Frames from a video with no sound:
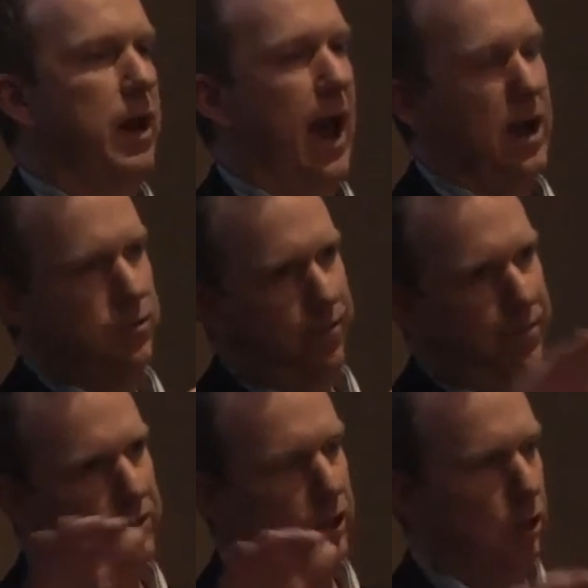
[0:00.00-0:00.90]
many actual
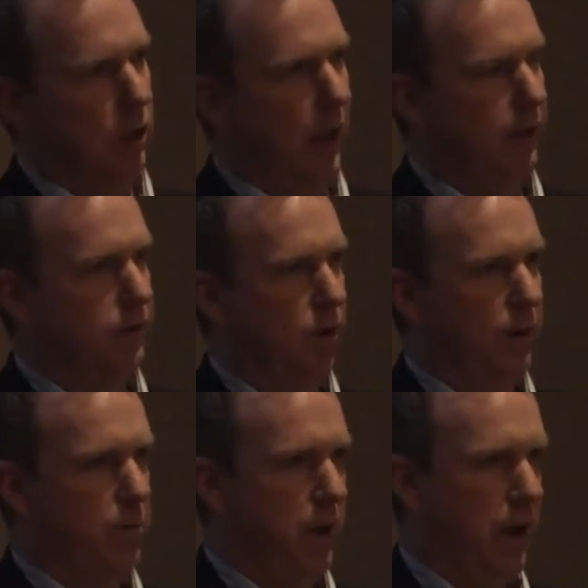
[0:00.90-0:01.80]
physical lines are
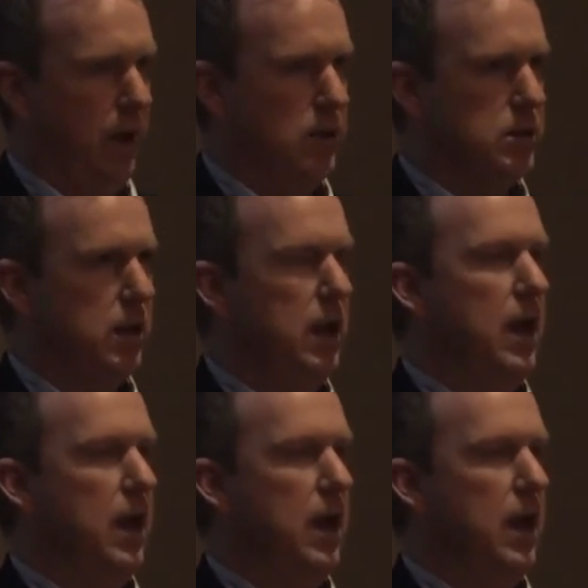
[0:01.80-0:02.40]
on the page.